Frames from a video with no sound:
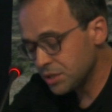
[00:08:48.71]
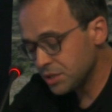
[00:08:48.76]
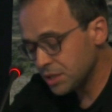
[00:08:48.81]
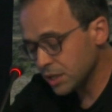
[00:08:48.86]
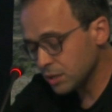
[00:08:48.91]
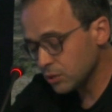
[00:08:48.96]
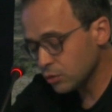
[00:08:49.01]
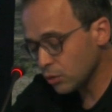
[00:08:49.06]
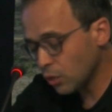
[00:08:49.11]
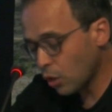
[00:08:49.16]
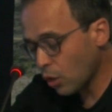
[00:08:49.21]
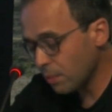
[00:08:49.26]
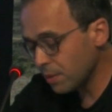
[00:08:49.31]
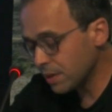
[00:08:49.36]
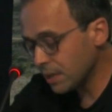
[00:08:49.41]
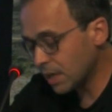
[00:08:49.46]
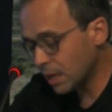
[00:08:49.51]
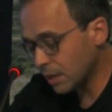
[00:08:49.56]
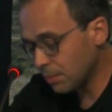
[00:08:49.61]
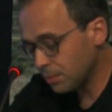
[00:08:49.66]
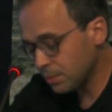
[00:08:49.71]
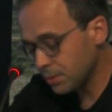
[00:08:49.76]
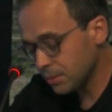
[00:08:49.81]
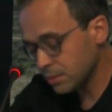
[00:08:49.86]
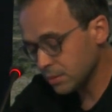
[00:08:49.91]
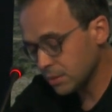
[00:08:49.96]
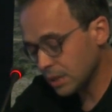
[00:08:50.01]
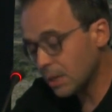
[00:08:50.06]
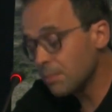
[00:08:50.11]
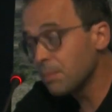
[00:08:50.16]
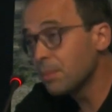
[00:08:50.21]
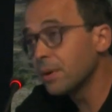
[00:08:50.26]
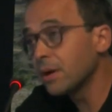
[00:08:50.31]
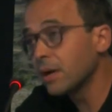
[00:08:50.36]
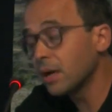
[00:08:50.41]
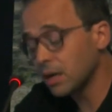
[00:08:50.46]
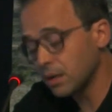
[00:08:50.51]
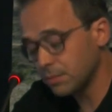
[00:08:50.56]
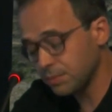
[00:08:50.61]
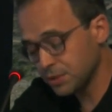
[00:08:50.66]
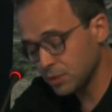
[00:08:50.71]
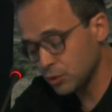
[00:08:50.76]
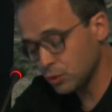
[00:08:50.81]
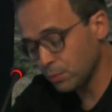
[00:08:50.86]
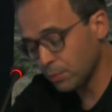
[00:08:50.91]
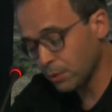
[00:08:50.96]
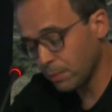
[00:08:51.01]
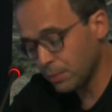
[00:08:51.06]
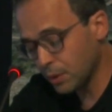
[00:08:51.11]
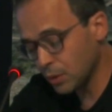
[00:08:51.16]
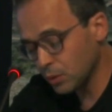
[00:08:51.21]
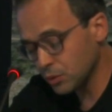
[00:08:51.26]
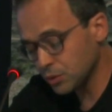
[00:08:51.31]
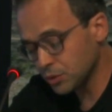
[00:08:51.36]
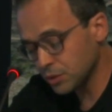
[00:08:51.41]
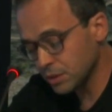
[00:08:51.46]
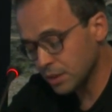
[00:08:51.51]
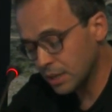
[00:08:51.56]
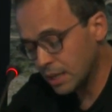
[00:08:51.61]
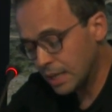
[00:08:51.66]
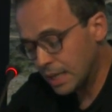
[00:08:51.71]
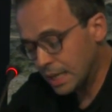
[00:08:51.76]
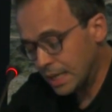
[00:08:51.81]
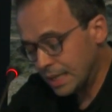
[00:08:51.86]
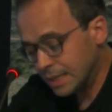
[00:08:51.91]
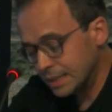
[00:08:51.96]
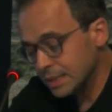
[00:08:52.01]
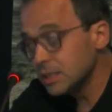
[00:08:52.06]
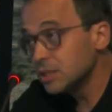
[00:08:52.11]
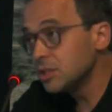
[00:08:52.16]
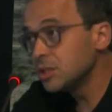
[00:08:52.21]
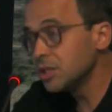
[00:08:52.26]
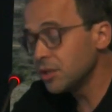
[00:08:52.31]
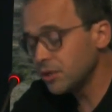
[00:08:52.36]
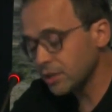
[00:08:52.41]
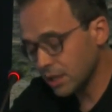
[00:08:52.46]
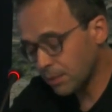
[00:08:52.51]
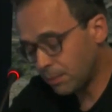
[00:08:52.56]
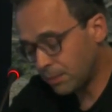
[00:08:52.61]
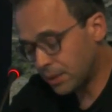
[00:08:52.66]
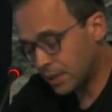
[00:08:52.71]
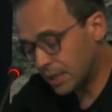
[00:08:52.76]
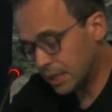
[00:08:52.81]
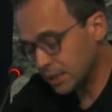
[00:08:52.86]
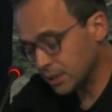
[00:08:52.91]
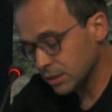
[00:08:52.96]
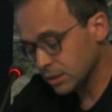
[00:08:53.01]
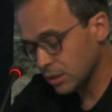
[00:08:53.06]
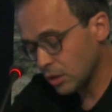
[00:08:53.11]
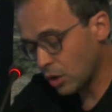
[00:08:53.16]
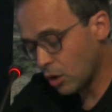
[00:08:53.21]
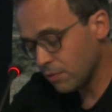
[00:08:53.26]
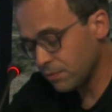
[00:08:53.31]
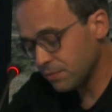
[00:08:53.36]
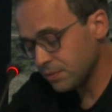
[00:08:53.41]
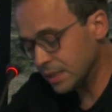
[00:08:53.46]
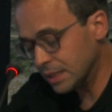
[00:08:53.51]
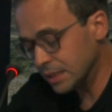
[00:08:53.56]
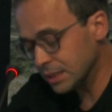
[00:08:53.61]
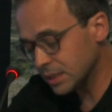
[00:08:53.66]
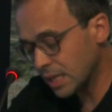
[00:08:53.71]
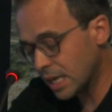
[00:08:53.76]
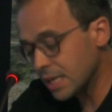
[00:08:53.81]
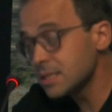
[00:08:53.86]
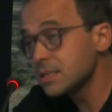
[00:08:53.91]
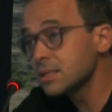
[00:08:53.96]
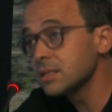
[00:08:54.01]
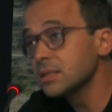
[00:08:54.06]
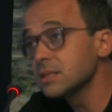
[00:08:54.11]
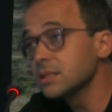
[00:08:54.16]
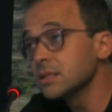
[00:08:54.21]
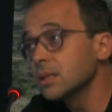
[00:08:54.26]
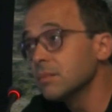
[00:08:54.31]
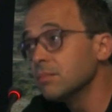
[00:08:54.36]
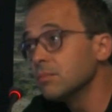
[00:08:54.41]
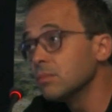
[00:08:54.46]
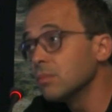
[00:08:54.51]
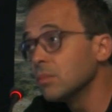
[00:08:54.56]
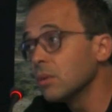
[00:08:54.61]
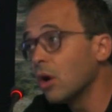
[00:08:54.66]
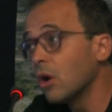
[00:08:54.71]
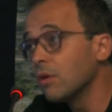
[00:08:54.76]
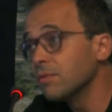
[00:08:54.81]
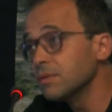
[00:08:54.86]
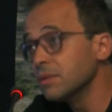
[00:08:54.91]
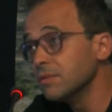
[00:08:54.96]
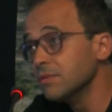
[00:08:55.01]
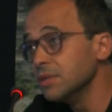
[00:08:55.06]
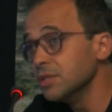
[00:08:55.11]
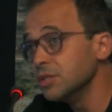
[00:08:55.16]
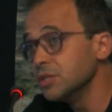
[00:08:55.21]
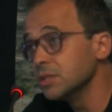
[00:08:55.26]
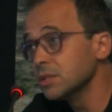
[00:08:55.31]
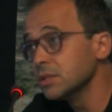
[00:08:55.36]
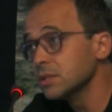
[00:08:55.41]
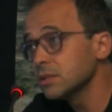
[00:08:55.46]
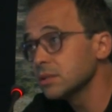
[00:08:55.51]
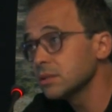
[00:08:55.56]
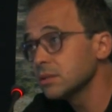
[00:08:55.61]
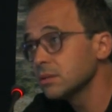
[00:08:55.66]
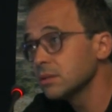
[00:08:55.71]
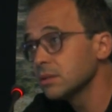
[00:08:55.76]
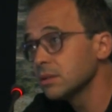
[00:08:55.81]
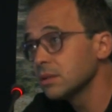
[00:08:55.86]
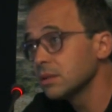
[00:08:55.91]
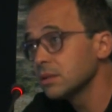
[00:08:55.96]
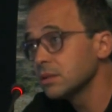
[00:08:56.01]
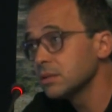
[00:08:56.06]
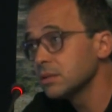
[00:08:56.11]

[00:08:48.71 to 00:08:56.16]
we seek to open up and perhaps to propose the tearing apart of the entire system of divisions.